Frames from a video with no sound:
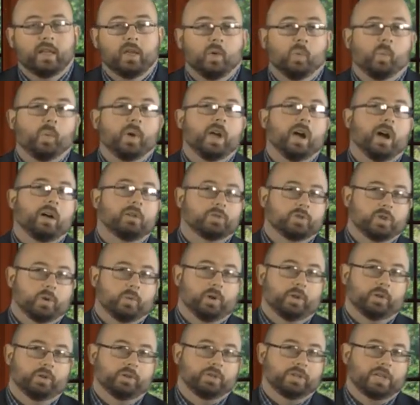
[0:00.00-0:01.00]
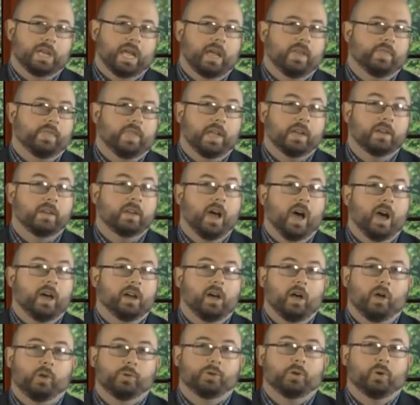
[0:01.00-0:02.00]
We also understand that not
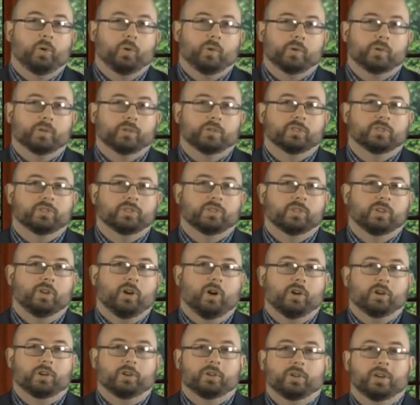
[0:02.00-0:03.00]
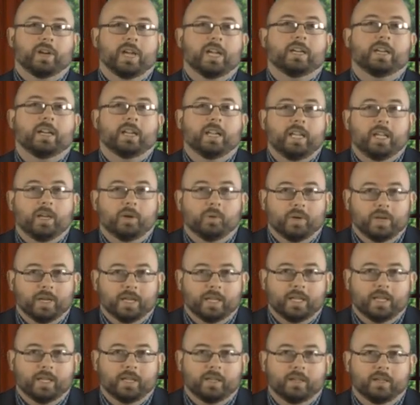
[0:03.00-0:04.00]
all doors are created
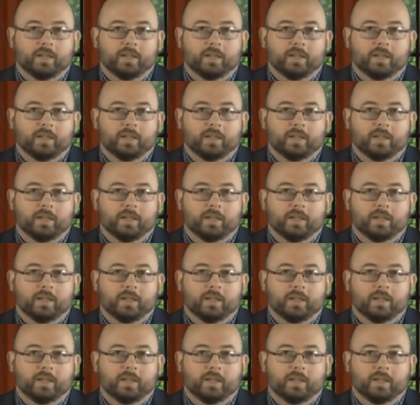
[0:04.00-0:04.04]
equally.